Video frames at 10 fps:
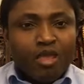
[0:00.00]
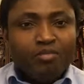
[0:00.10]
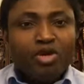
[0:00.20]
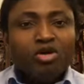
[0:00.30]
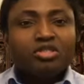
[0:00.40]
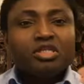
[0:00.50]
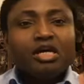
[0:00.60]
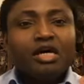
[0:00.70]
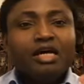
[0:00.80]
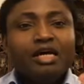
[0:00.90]
because
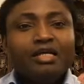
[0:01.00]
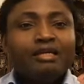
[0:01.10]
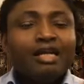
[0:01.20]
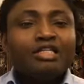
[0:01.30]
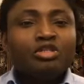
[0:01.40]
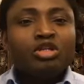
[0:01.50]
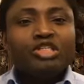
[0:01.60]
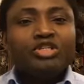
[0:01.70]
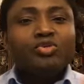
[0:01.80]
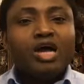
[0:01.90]
there is
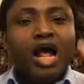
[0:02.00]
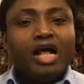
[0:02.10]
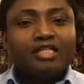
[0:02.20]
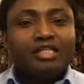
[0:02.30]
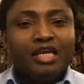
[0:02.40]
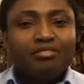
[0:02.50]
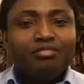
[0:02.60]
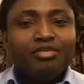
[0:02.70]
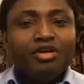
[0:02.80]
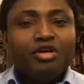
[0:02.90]
nothing you ask
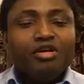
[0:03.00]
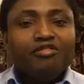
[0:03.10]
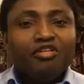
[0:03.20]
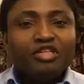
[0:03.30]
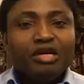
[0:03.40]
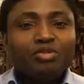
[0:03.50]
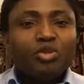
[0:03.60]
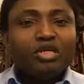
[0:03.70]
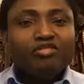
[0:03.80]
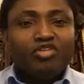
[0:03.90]
them for them
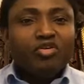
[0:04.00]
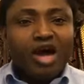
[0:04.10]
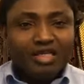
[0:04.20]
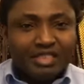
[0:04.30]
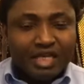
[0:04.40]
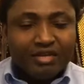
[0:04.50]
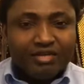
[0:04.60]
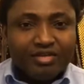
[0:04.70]
to give you answer.